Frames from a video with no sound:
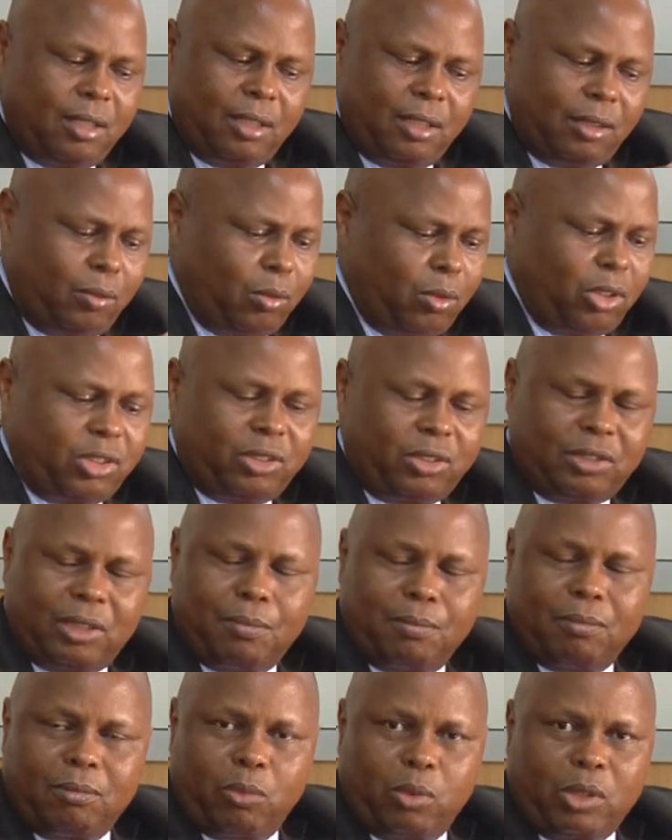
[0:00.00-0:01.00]
He washes
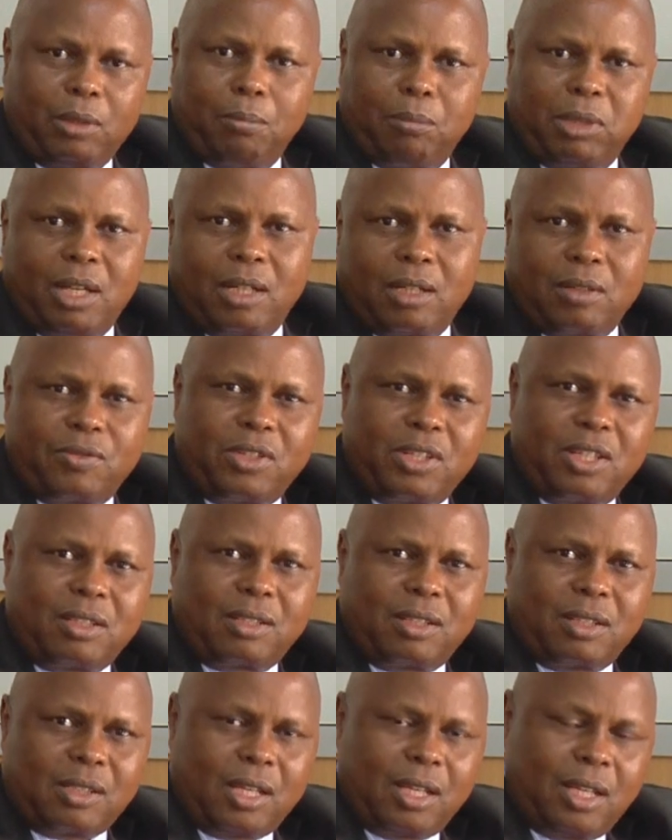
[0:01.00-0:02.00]
them with the blood of
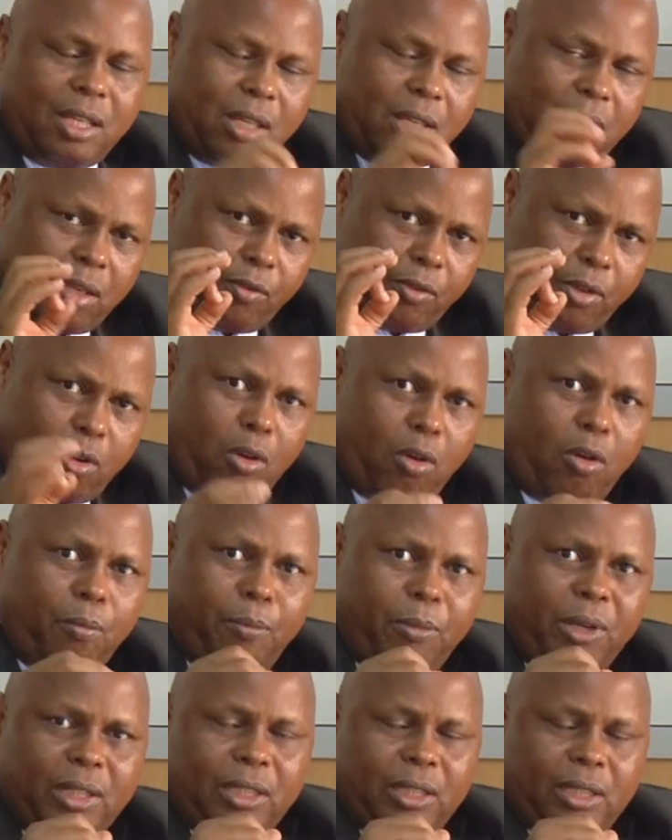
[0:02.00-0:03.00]
Jesus. He give you hope.
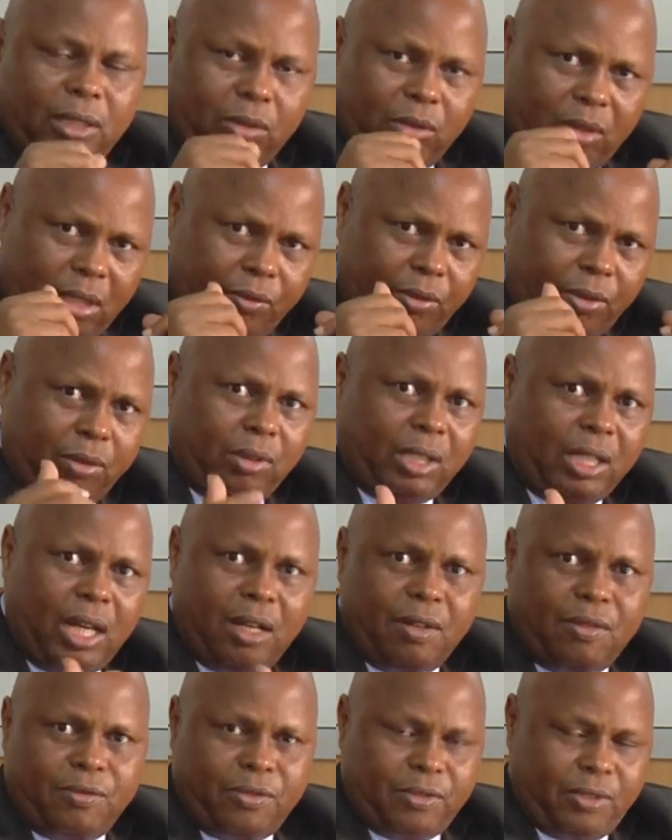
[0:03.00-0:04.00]
He'll give you
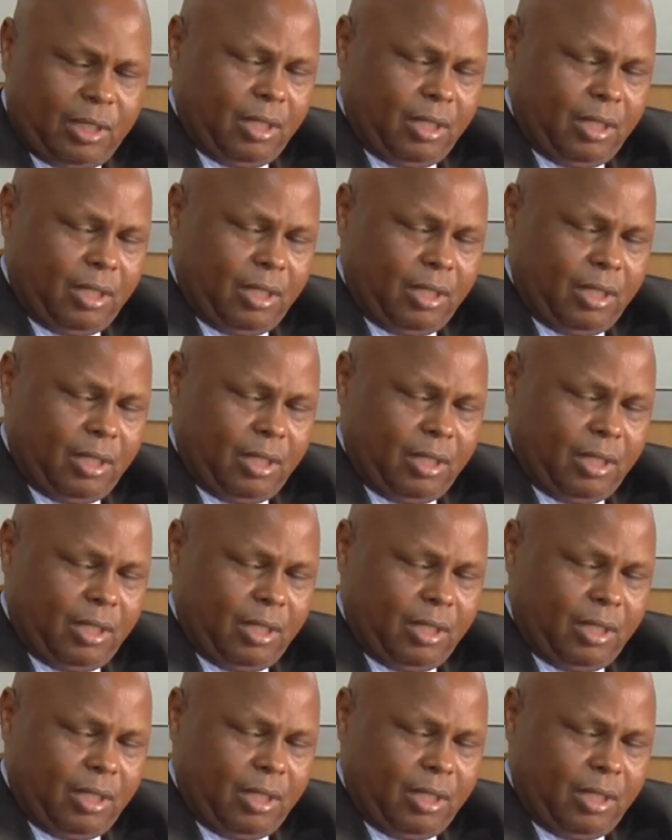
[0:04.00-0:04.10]
love.